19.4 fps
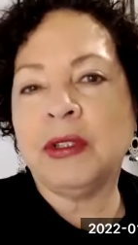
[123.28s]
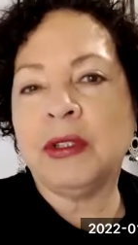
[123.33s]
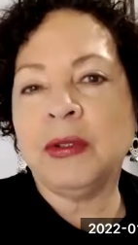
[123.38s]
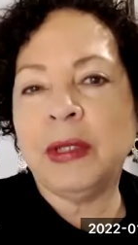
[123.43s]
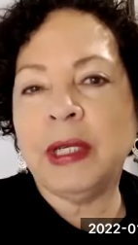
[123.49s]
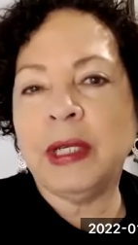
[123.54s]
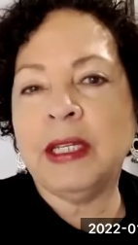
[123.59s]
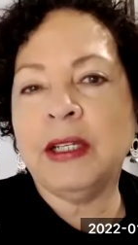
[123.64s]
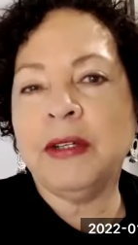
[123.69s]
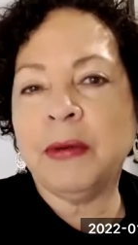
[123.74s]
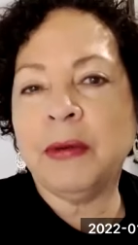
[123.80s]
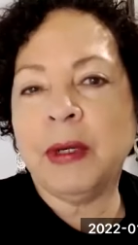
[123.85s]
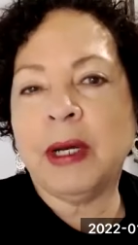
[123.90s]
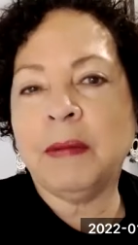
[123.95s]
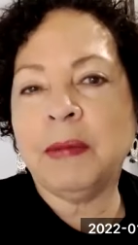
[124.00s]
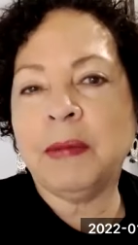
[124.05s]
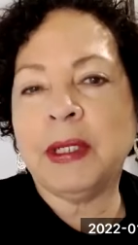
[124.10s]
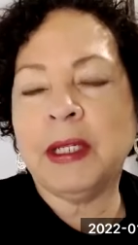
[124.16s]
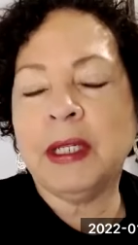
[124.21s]
to
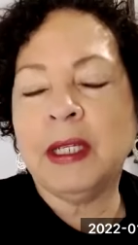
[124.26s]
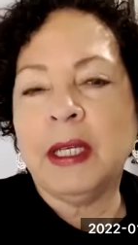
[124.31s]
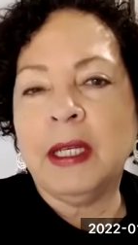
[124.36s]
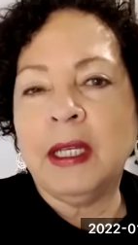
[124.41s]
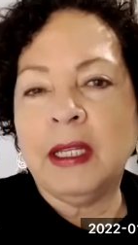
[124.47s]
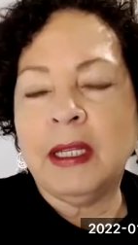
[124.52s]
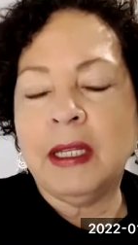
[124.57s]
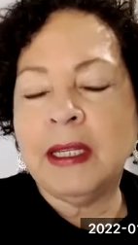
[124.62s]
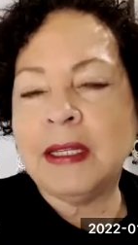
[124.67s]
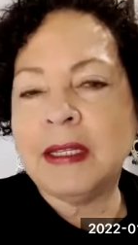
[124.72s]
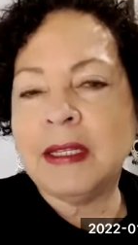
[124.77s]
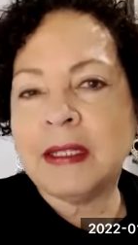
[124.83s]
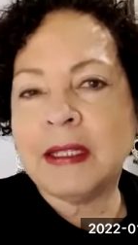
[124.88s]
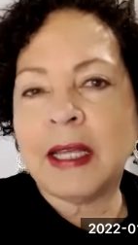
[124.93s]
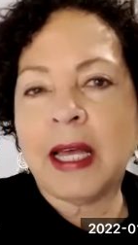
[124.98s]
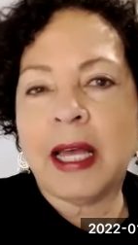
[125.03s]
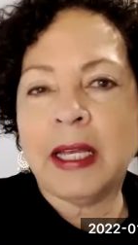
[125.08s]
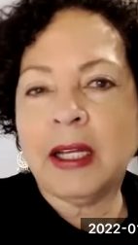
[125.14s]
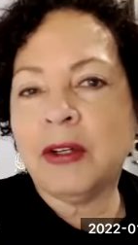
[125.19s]
interrupt this
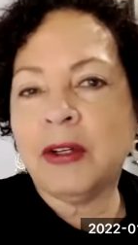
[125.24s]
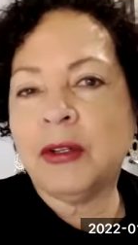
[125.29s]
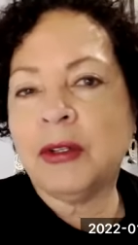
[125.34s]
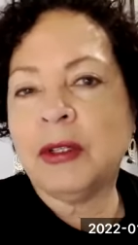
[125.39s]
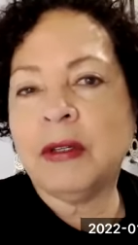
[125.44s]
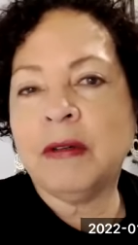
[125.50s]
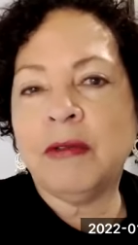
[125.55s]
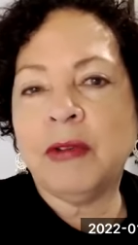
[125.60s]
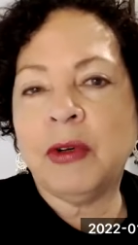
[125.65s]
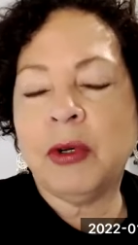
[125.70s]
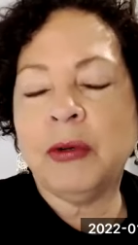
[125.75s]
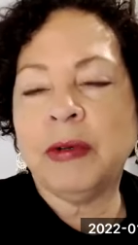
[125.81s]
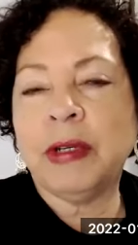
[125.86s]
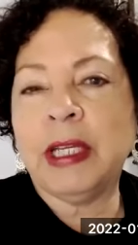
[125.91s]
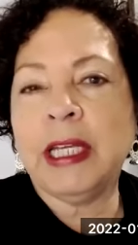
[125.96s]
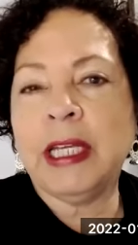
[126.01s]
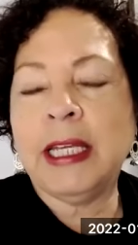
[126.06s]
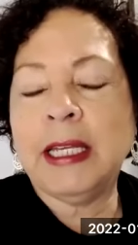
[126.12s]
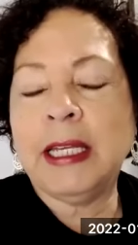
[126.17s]
cycle of
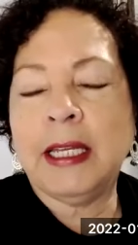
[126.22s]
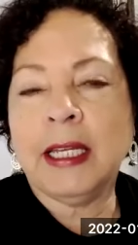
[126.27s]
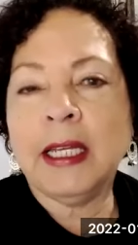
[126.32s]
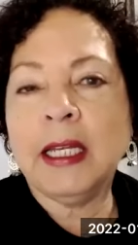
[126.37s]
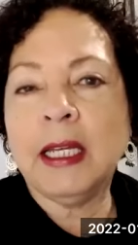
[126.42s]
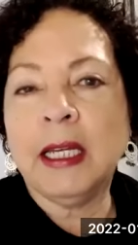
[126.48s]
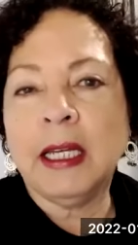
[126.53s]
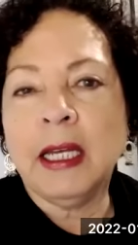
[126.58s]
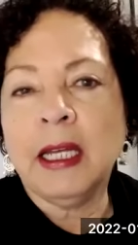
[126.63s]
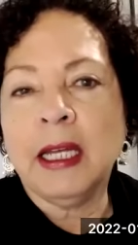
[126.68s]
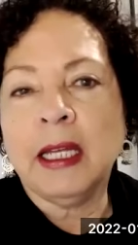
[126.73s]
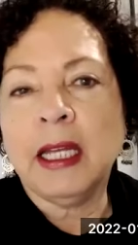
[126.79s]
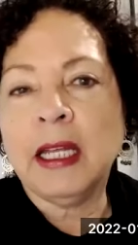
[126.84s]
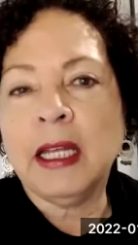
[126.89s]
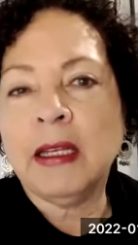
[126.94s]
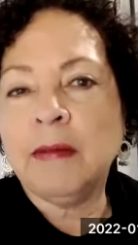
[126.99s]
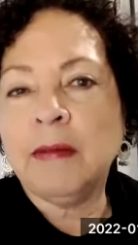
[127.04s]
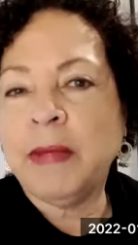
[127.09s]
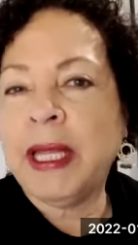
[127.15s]
overeating
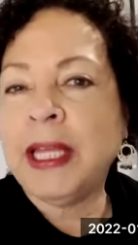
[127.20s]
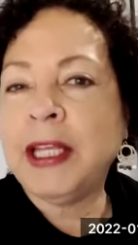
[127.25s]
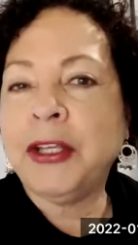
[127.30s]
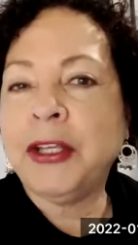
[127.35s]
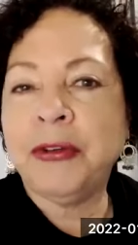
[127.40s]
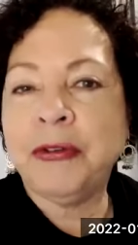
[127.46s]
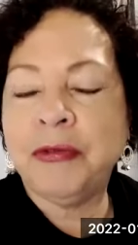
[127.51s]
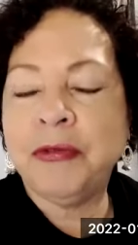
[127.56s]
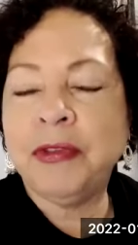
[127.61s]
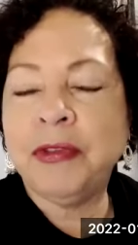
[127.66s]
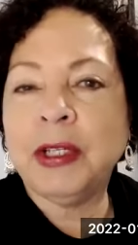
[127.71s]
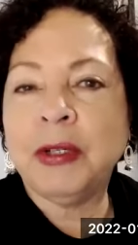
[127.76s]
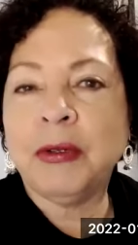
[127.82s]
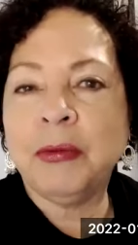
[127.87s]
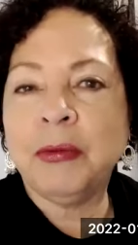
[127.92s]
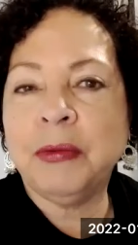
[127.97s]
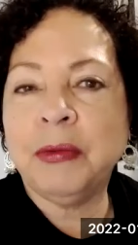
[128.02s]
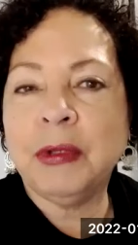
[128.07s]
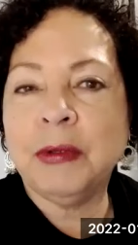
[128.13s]
can make you
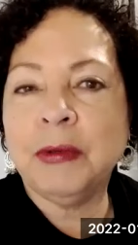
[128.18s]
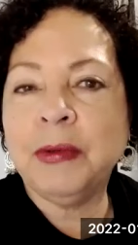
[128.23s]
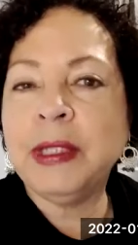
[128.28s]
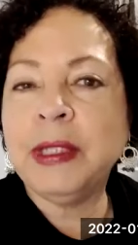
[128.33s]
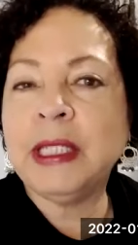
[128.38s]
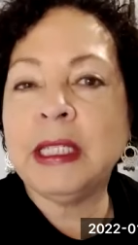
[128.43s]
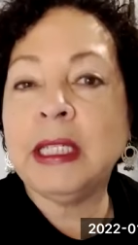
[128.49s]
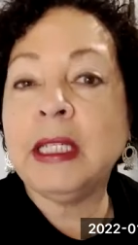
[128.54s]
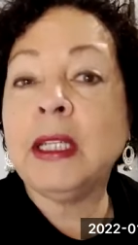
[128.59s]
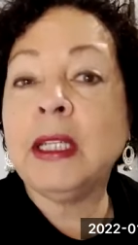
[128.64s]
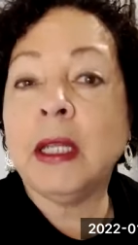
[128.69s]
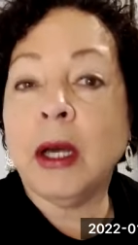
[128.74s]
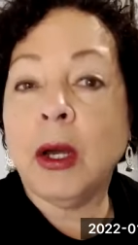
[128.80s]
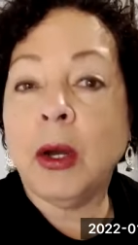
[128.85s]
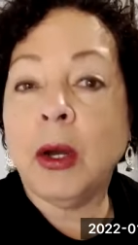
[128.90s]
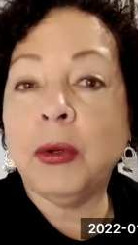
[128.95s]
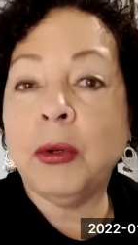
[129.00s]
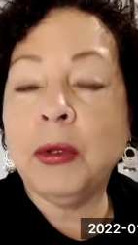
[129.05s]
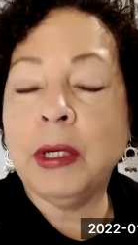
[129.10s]
feel really
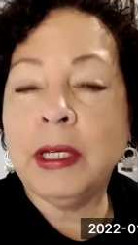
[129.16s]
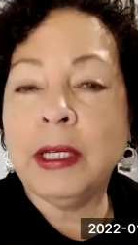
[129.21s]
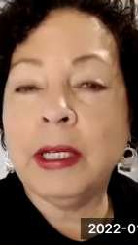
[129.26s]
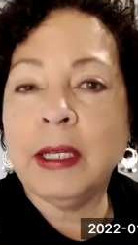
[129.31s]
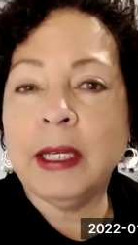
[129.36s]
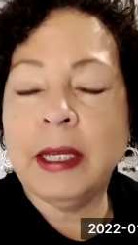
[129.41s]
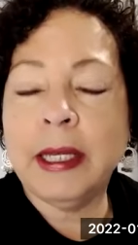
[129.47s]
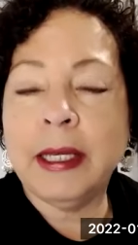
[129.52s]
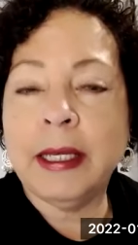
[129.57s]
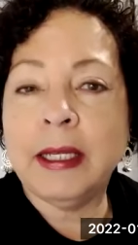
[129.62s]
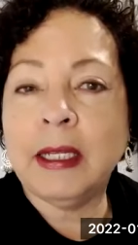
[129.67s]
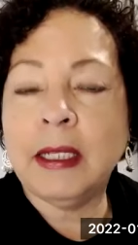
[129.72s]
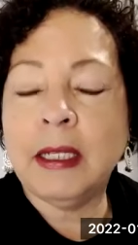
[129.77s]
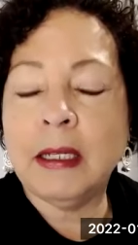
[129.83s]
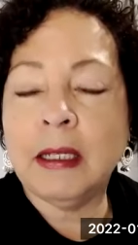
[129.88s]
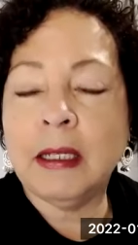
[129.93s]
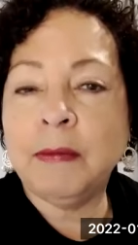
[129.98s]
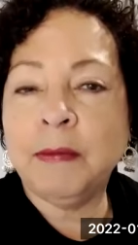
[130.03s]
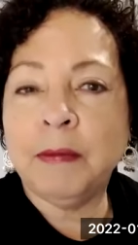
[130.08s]
low,
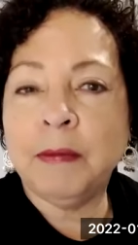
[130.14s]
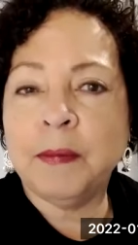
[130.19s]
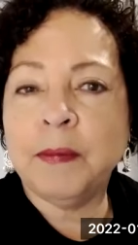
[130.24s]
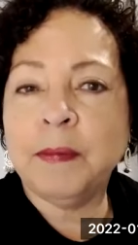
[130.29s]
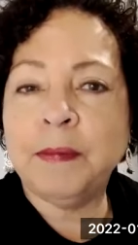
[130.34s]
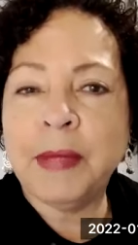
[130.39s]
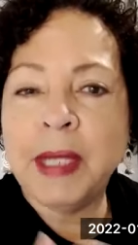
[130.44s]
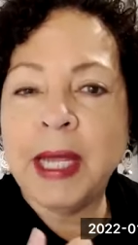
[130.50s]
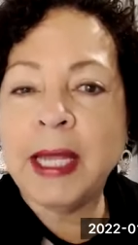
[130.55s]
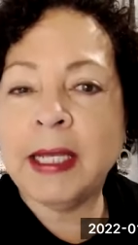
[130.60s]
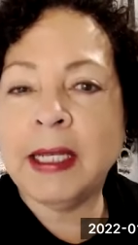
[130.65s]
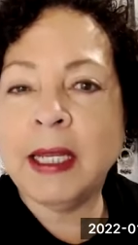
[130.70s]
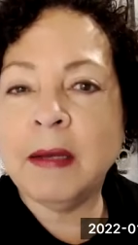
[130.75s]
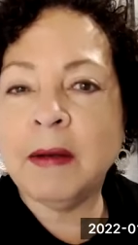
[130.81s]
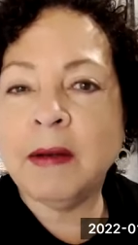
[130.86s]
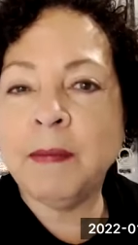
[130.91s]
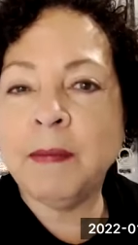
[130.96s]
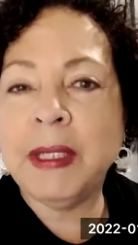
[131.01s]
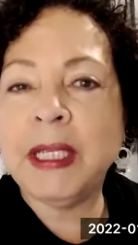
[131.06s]
and it
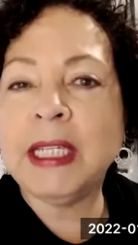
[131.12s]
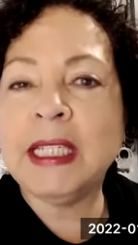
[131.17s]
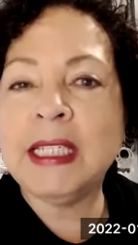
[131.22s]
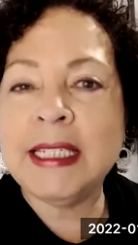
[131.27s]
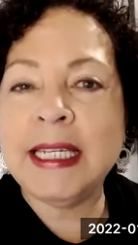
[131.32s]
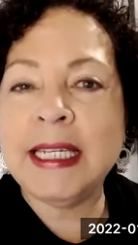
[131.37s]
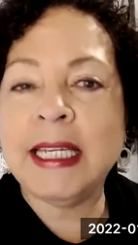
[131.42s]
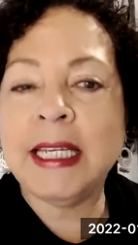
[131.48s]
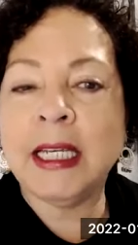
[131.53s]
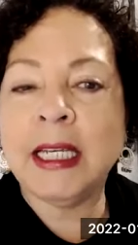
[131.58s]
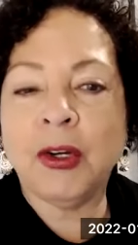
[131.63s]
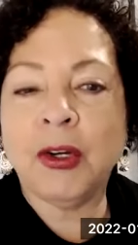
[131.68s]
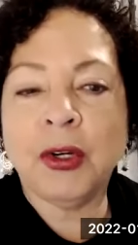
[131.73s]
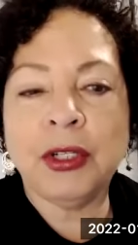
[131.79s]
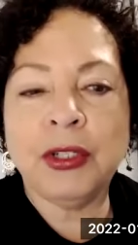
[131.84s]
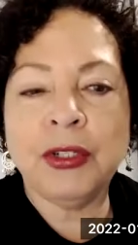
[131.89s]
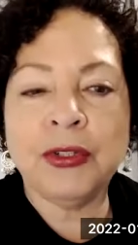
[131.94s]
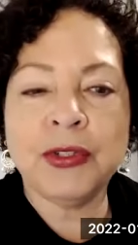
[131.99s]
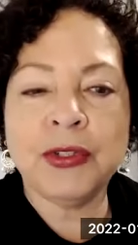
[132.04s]
can be a ding
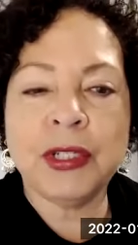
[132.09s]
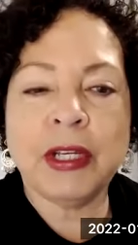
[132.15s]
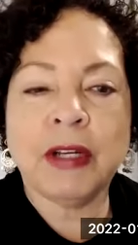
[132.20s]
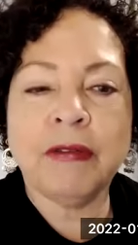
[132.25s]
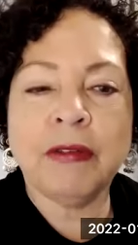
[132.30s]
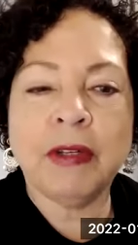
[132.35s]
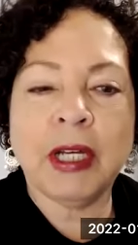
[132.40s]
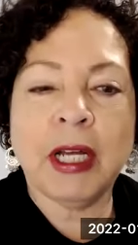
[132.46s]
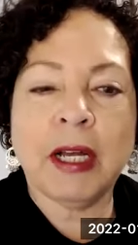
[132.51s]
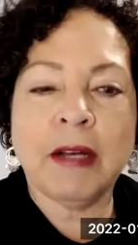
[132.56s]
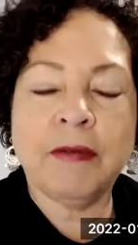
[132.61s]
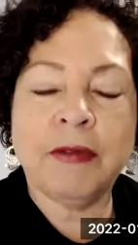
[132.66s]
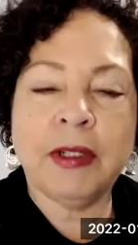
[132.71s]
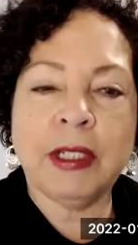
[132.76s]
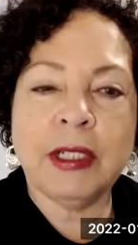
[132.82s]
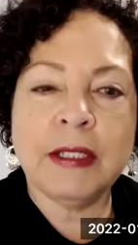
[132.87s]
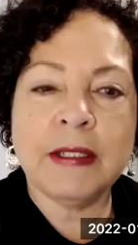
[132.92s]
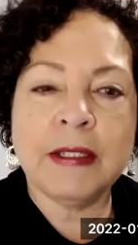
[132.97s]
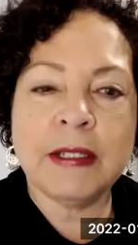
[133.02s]
on your
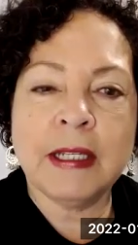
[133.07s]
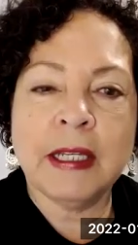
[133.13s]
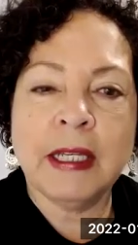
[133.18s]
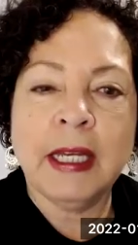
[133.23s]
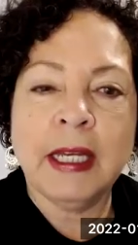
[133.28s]
self-confidence.